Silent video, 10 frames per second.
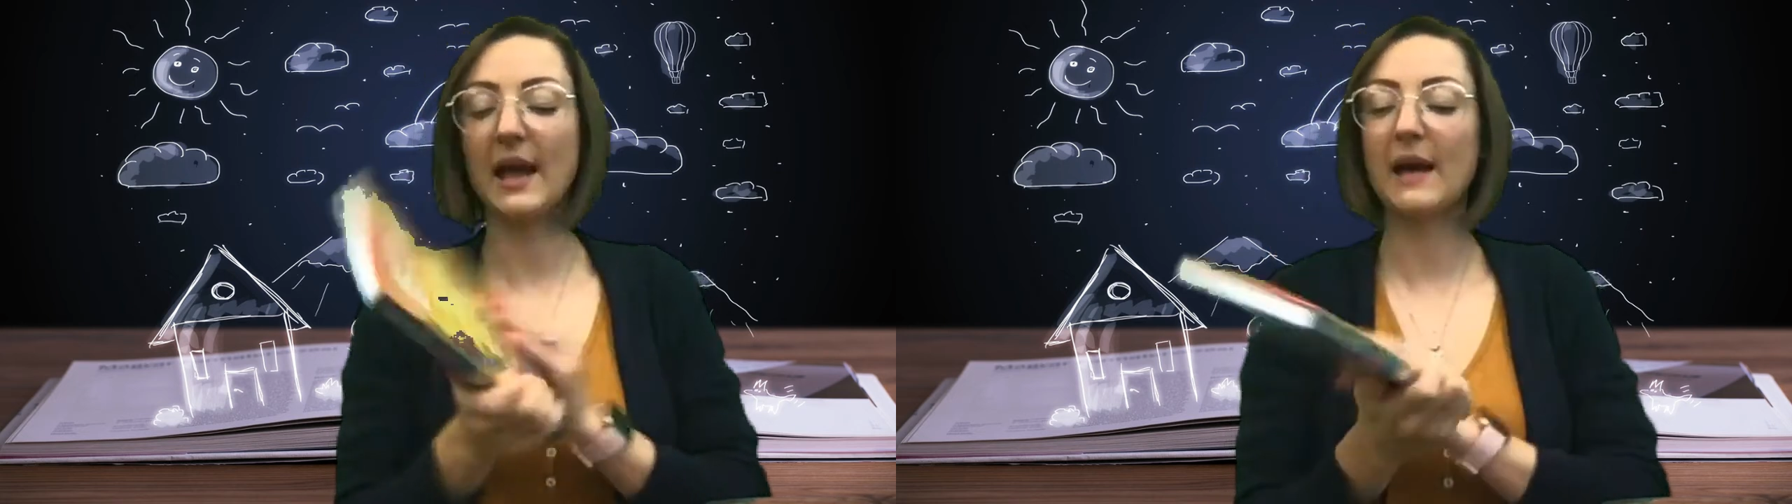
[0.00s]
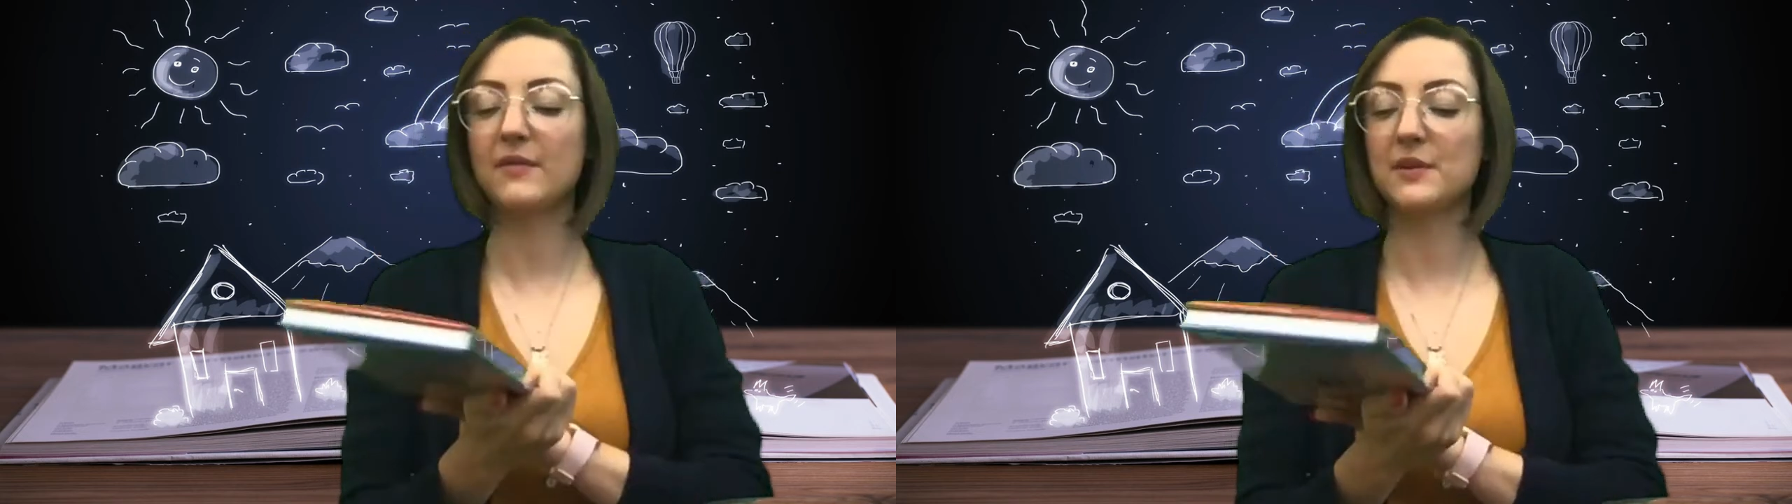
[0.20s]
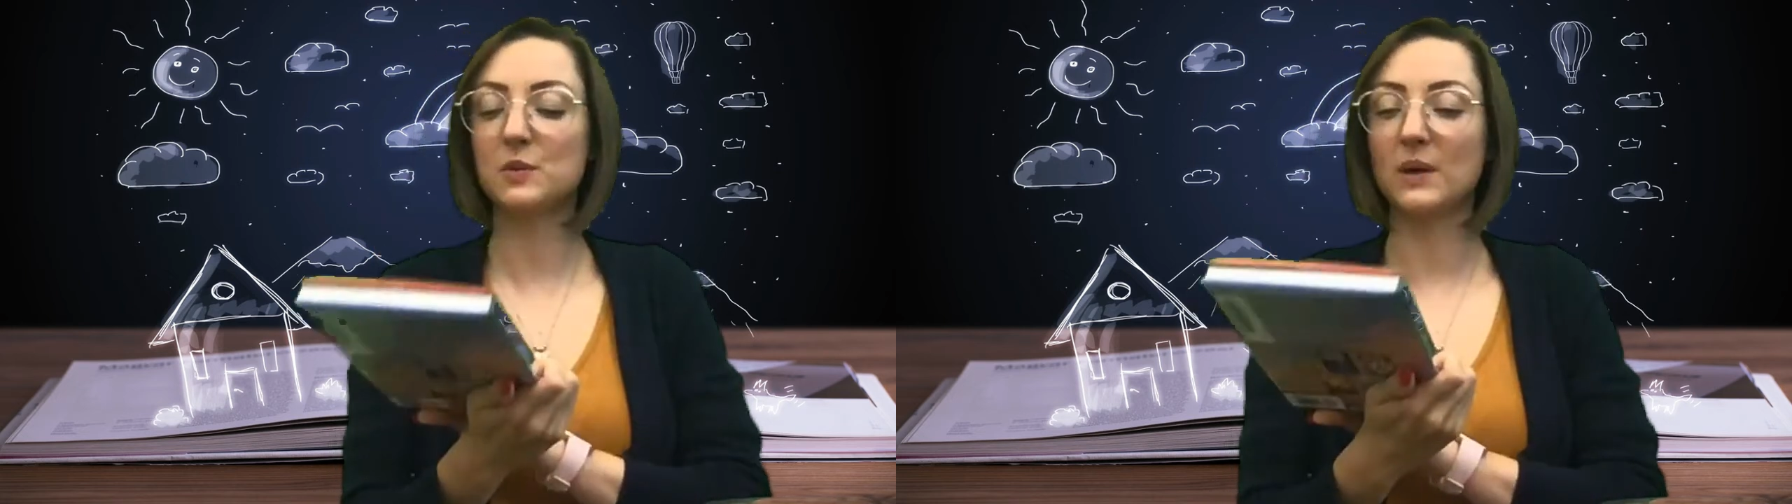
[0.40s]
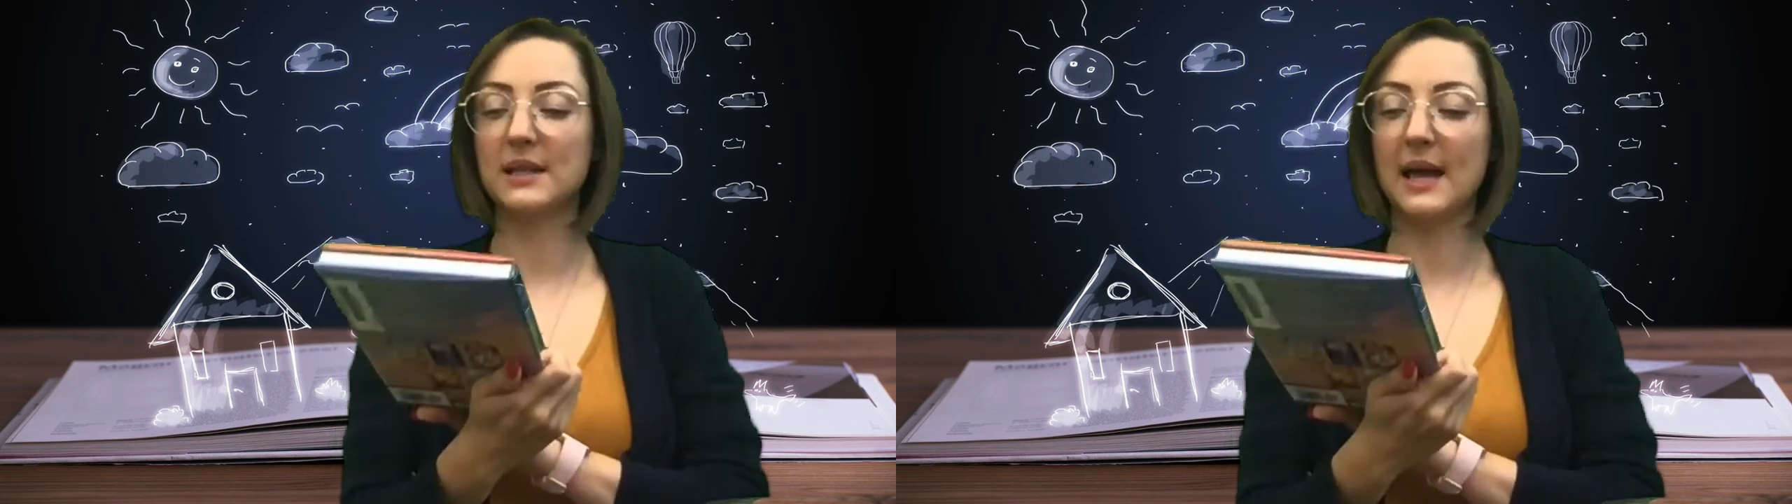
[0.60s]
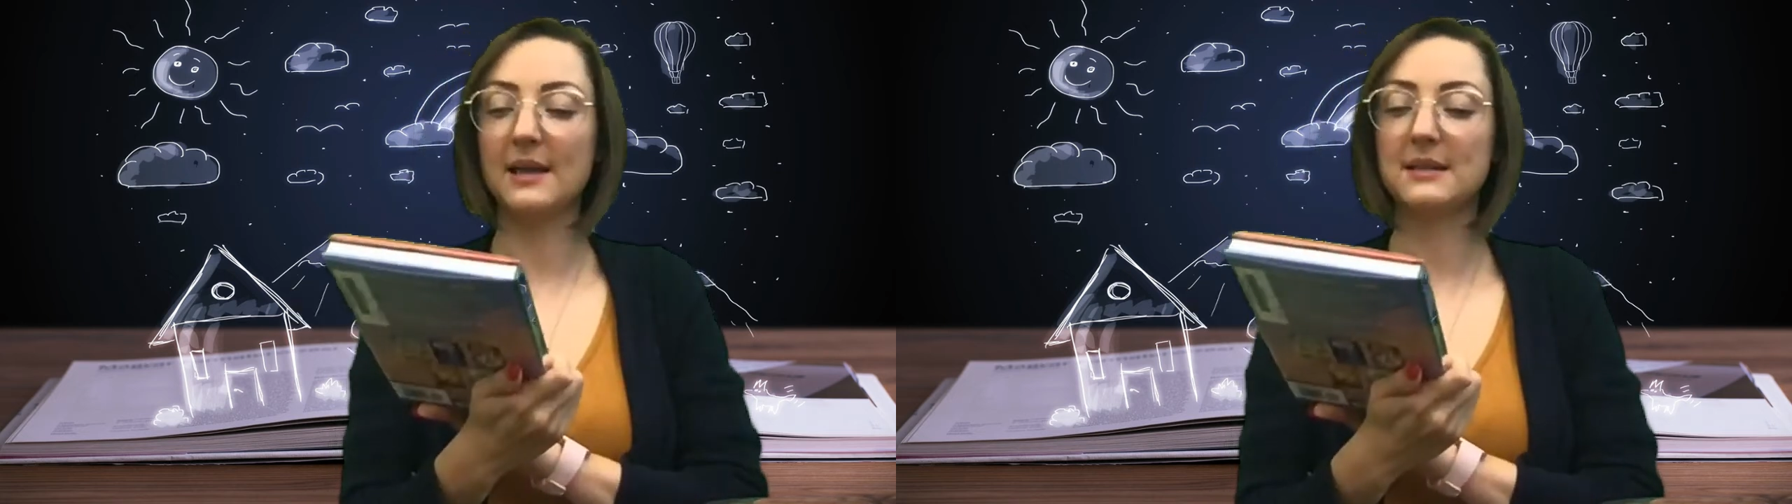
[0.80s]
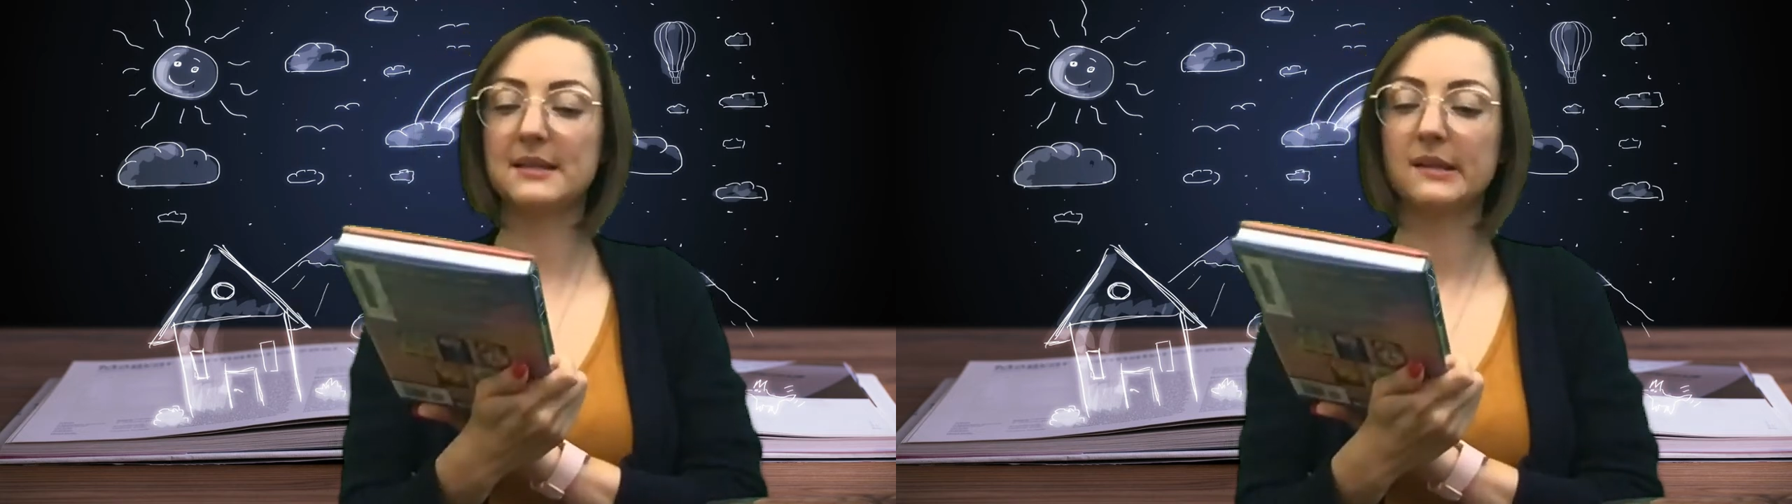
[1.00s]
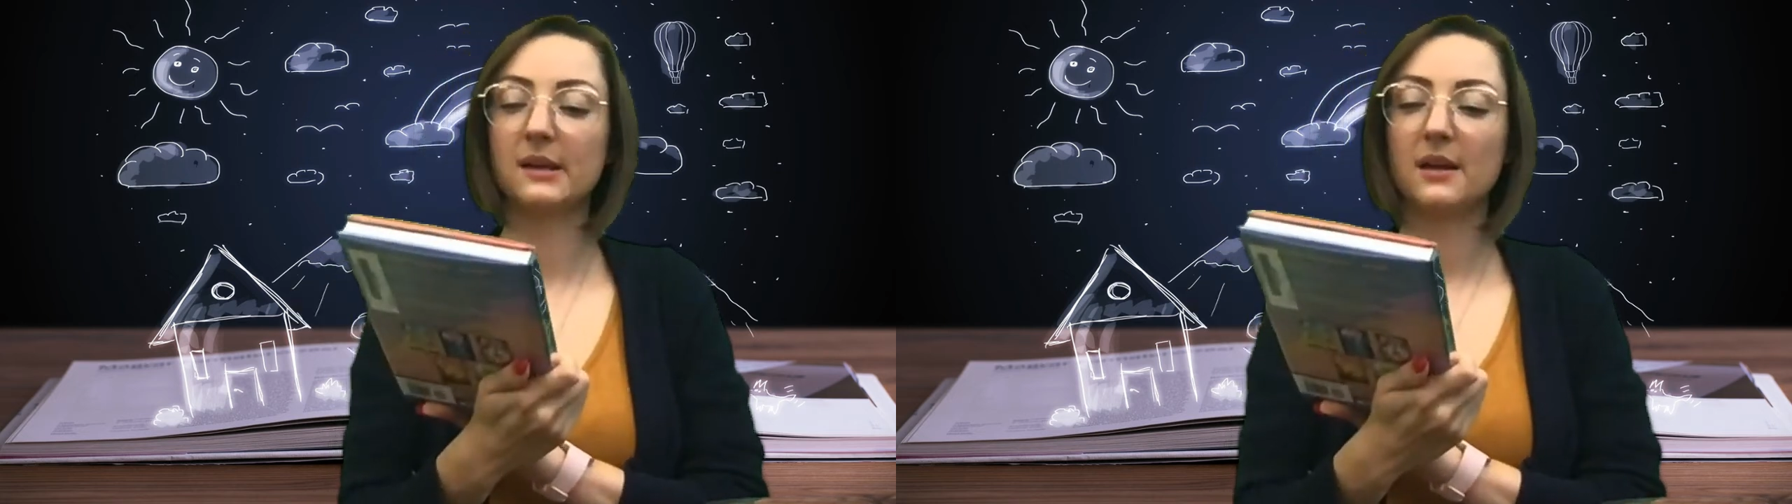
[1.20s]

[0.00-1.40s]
I have this one yet.